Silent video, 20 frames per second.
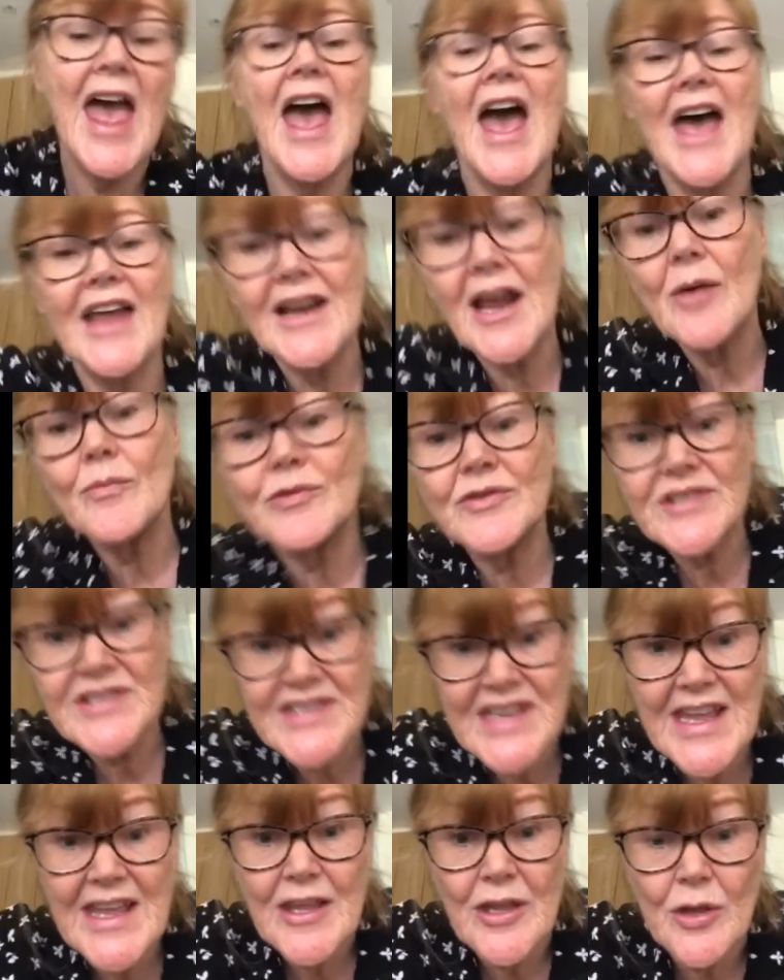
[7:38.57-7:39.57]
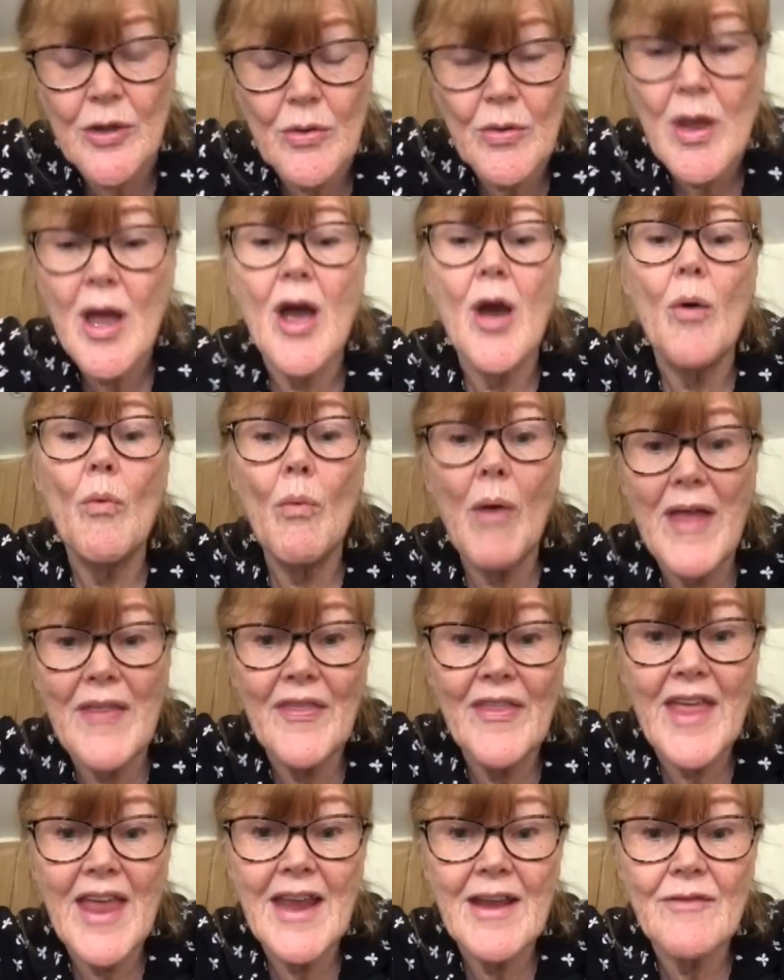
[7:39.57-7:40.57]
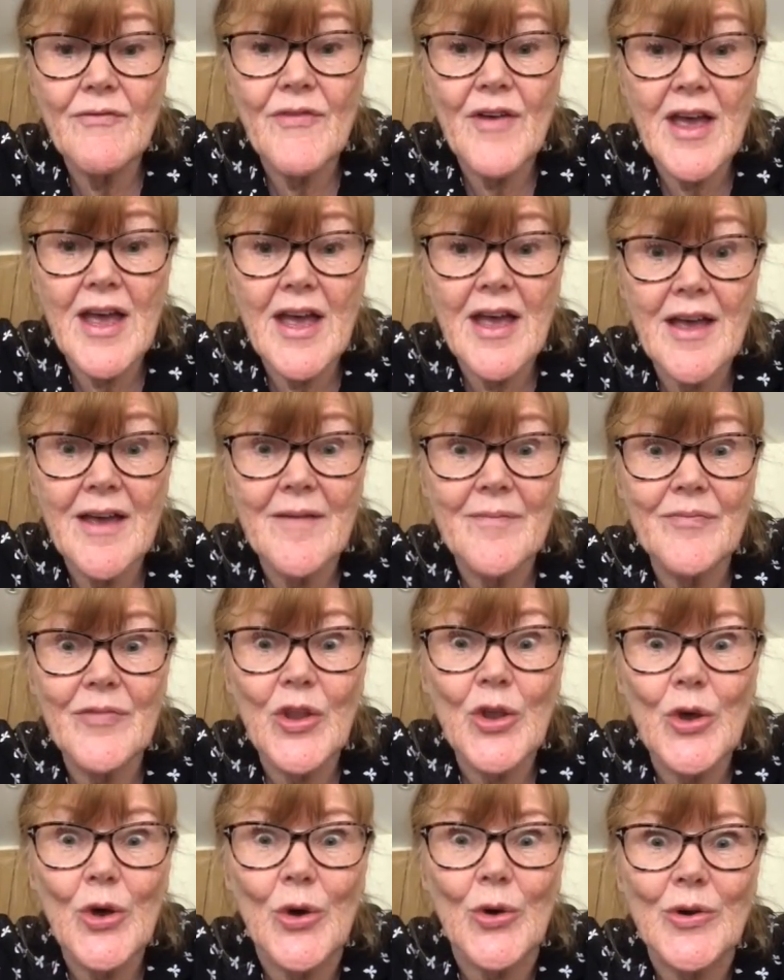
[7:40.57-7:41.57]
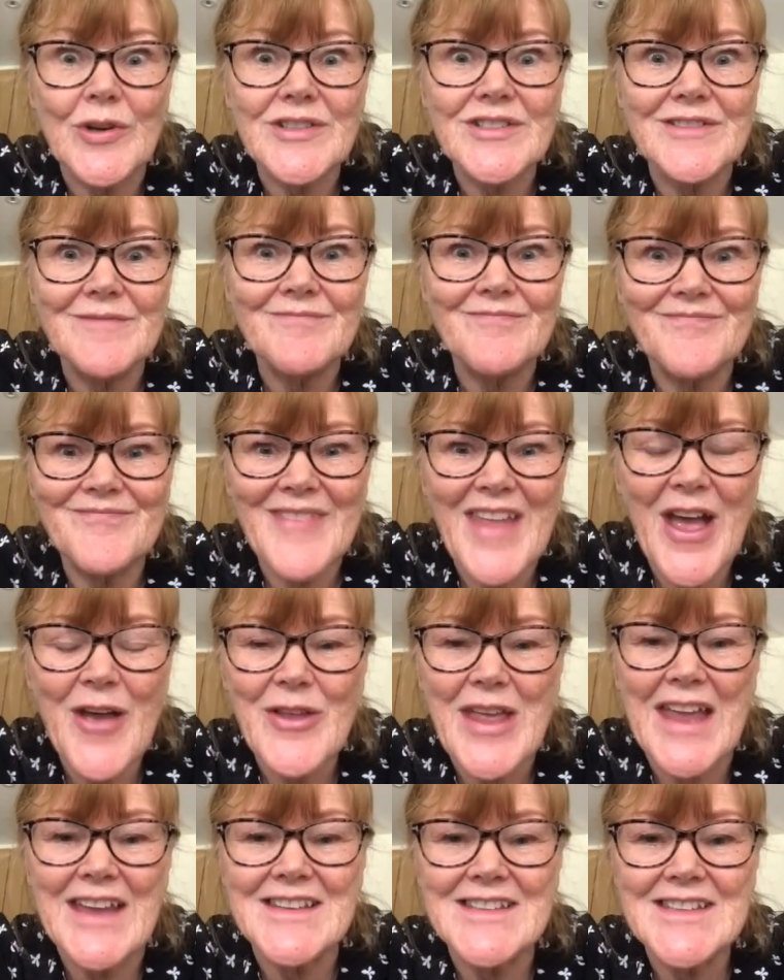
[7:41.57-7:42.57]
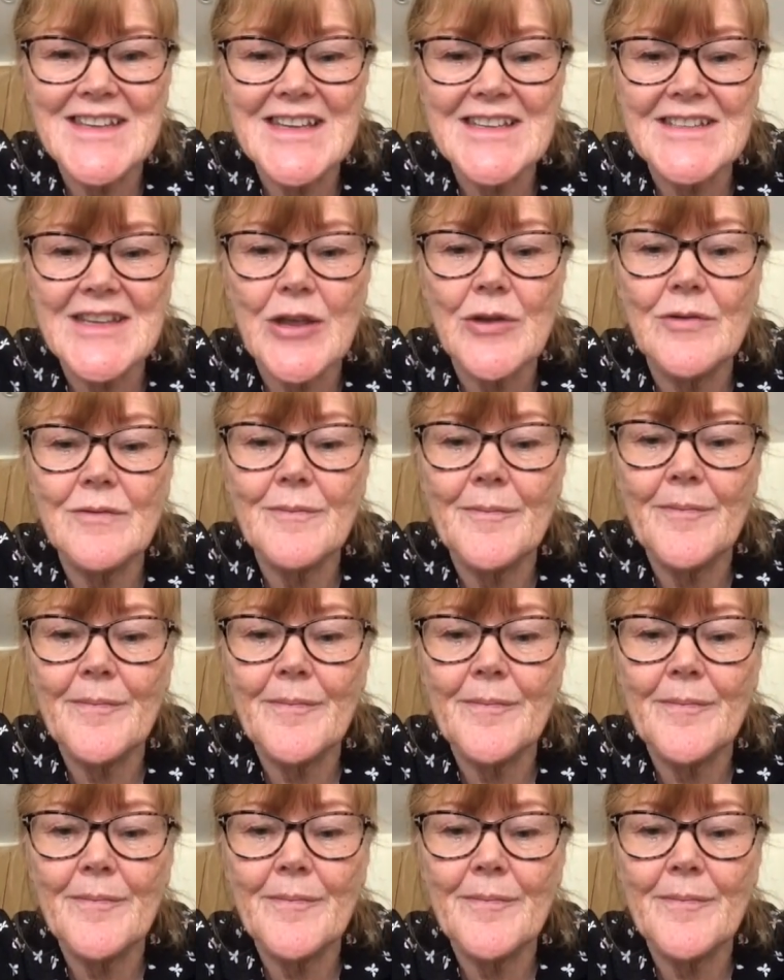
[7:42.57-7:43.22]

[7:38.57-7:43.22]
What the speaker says: And I will see you when they've cooked. Okay, see you soon.